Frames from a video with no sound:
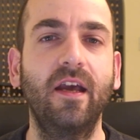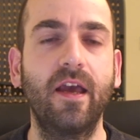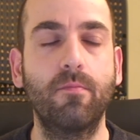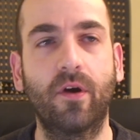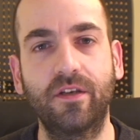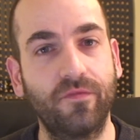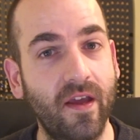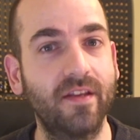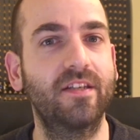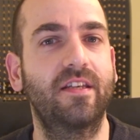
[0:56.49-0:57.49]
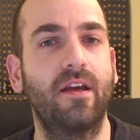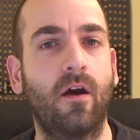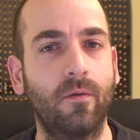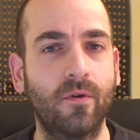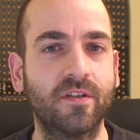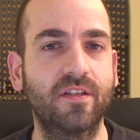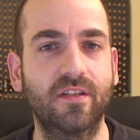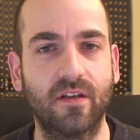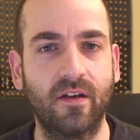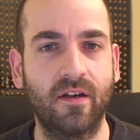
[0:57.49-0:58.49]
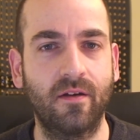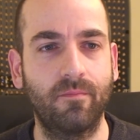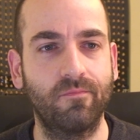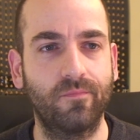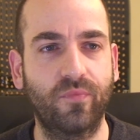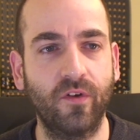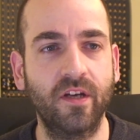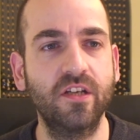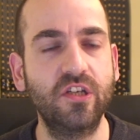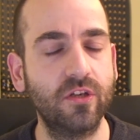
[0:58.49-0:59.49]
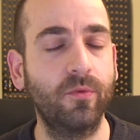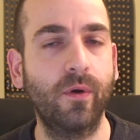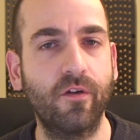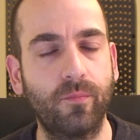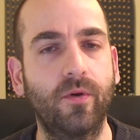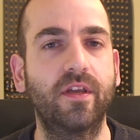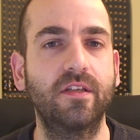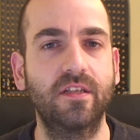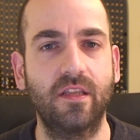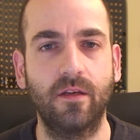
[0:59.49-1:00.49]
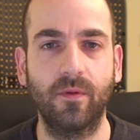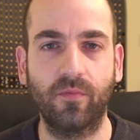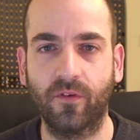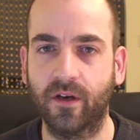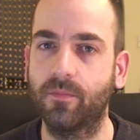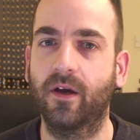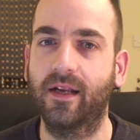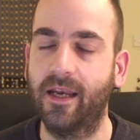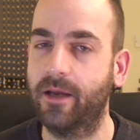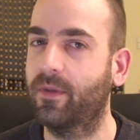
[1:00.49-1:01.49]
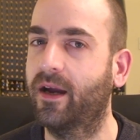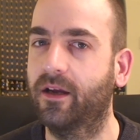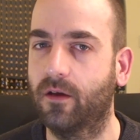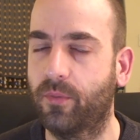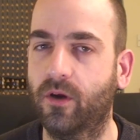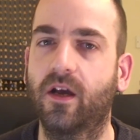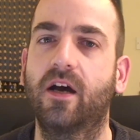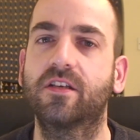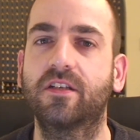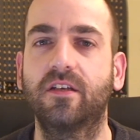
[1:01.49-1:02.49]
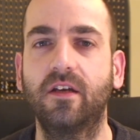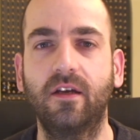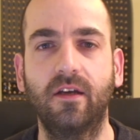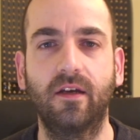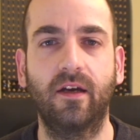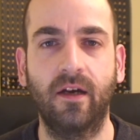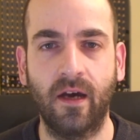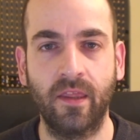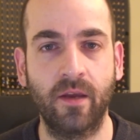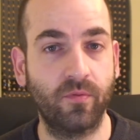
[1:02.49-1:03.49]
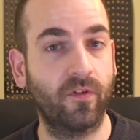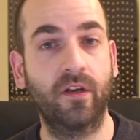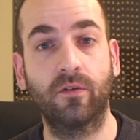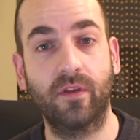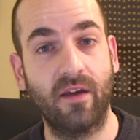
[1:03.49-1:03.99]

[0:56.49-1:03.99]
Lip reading: In my defence, I was providing a summary of points that had been provided by Clickbang, a podcast. And they provided all the